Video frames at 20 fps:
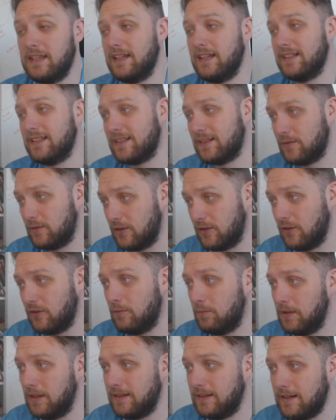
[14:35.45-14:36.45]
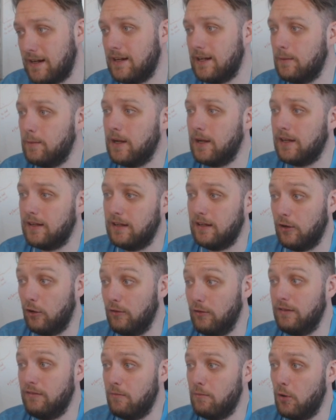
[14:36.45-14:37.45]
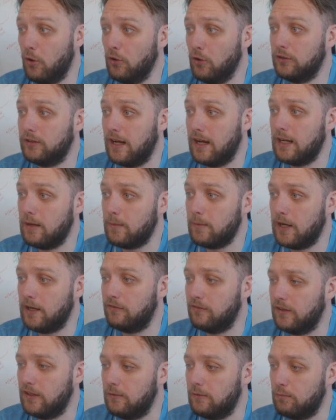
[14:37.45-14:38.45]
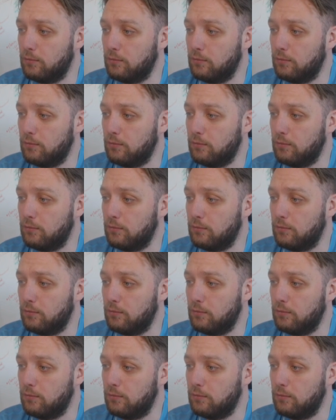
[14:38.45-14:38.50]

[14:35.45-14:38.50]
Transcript: That's going to be dynamite, or even more dynamite for your